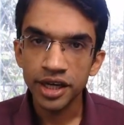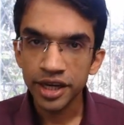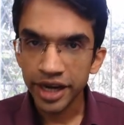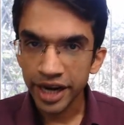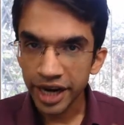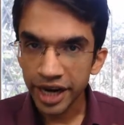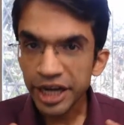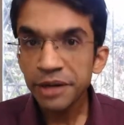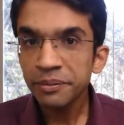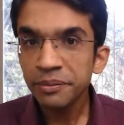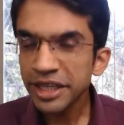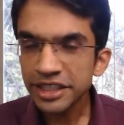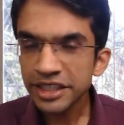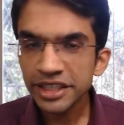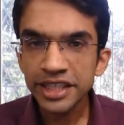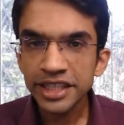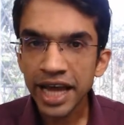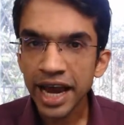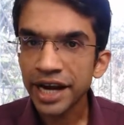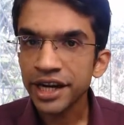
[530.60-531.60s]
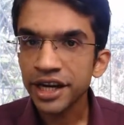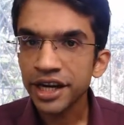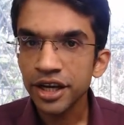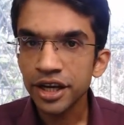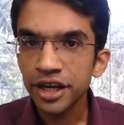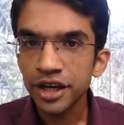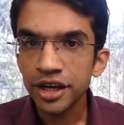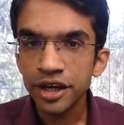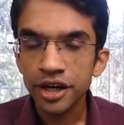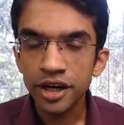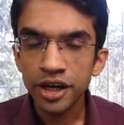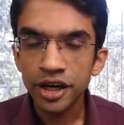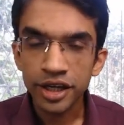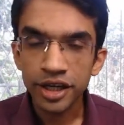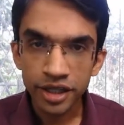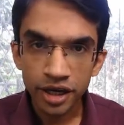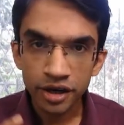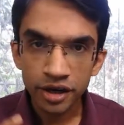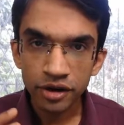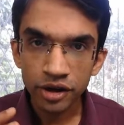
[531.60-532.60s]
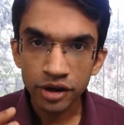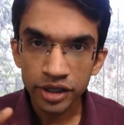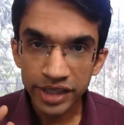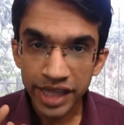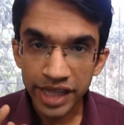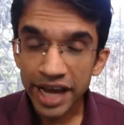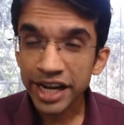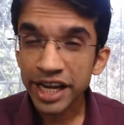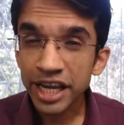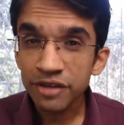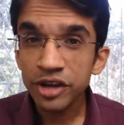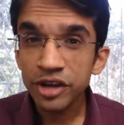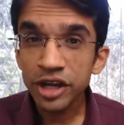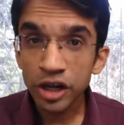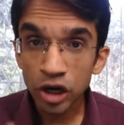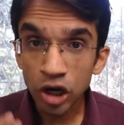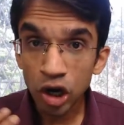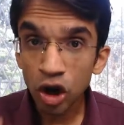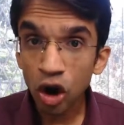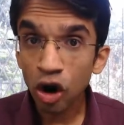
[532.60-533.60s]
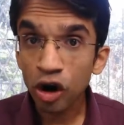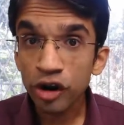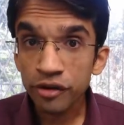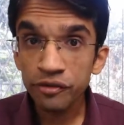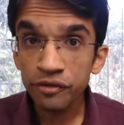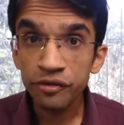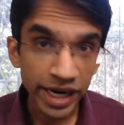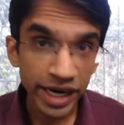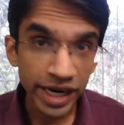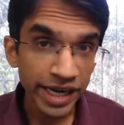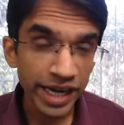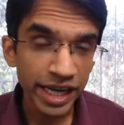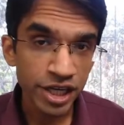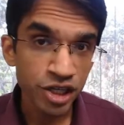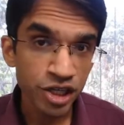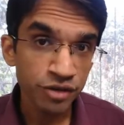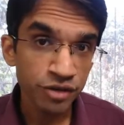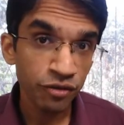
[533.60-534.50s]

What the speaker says: It means that they are giving a lot of weightage